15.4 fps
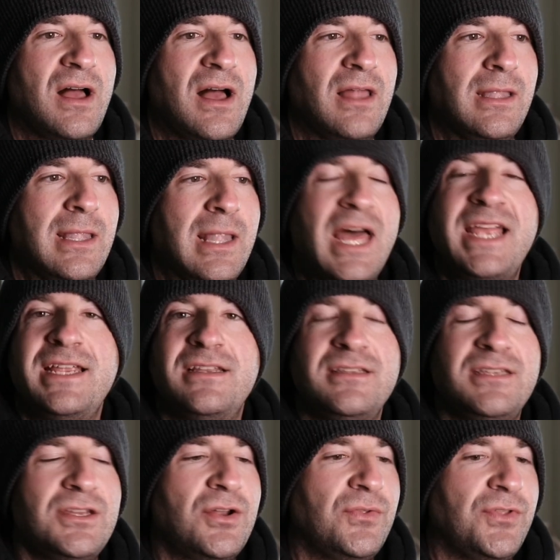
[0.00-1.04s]
light,
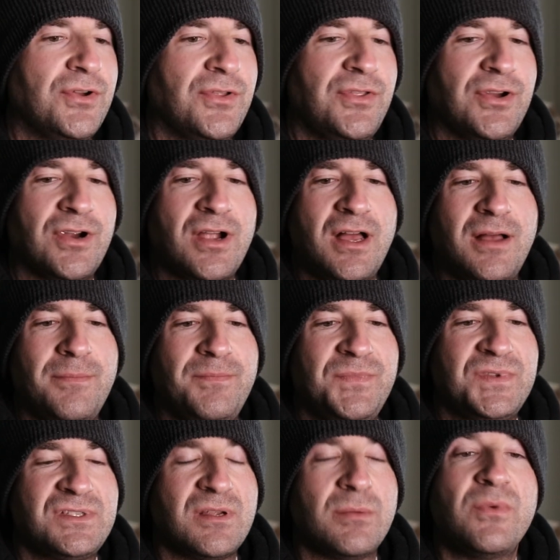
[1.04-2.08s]
they're
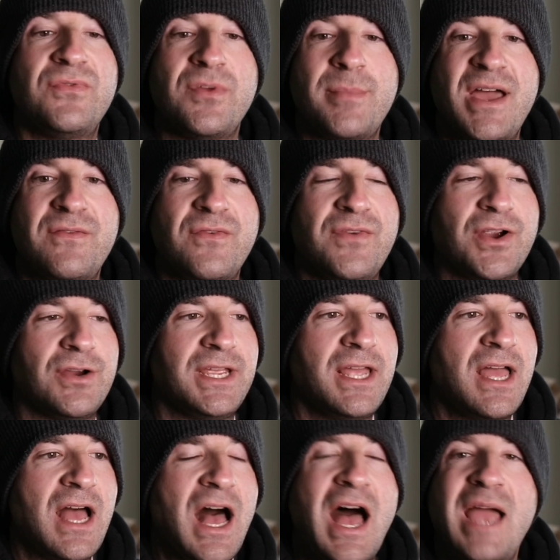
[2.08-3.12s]
some of them have a very
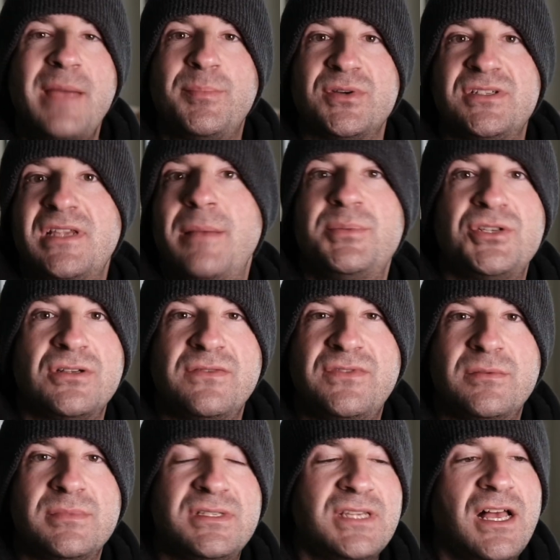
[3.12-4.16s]
high perception of
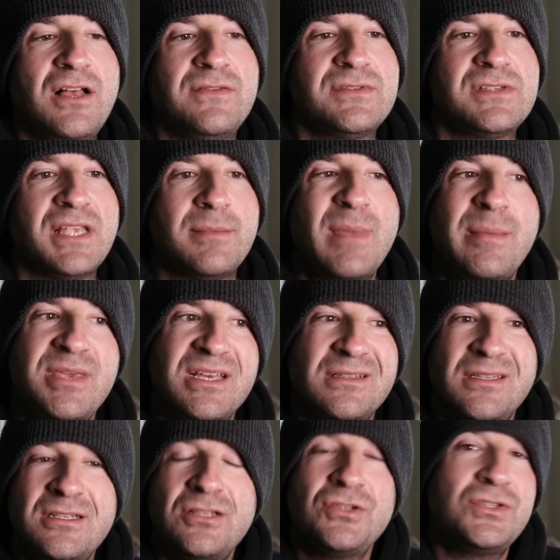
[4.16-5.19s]
themselves, like maybe a
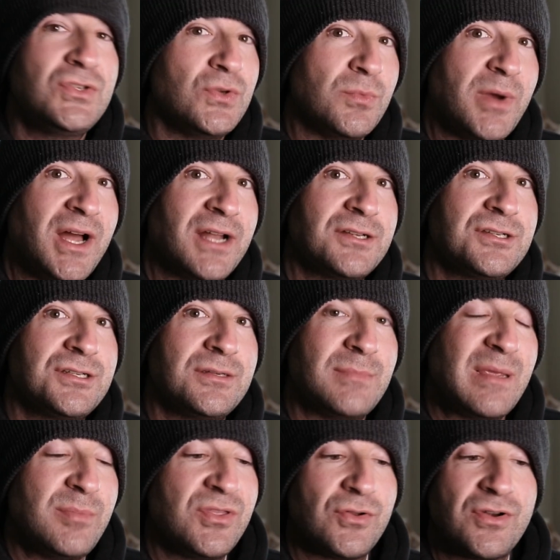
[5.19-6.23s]
little too much.
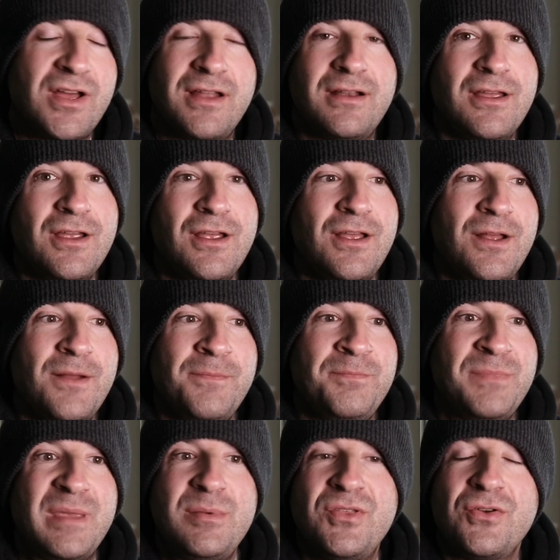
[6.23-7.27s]
Maybe they're not
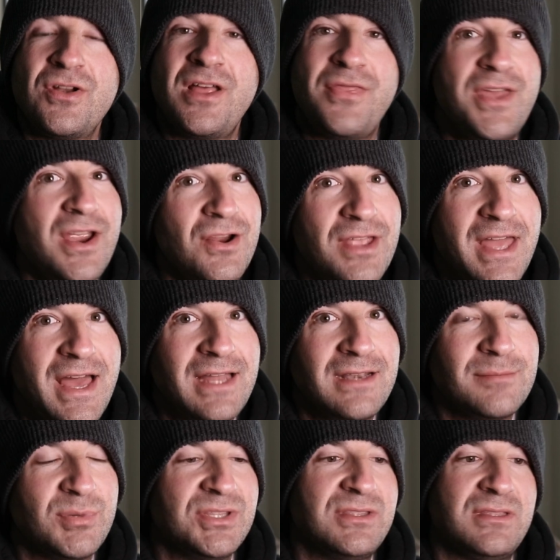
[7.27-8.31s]
there yet,
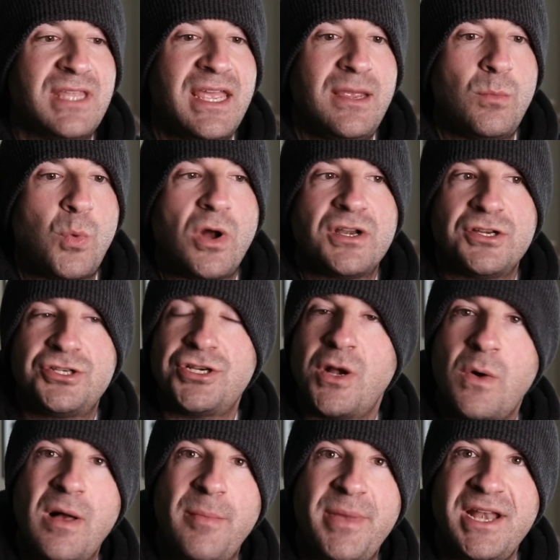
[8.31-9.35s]
but they want to show
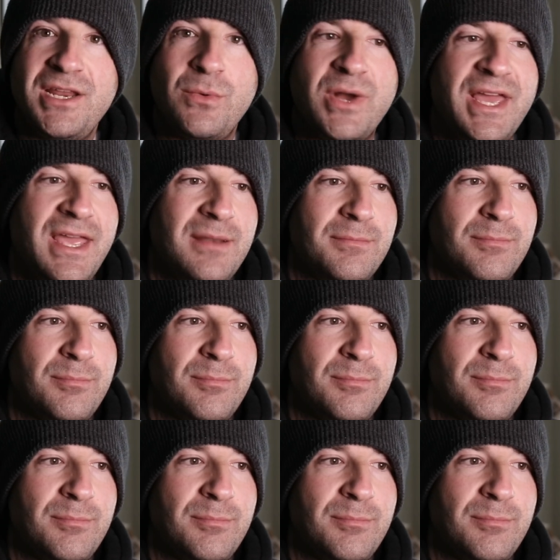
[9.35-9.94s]
up anyway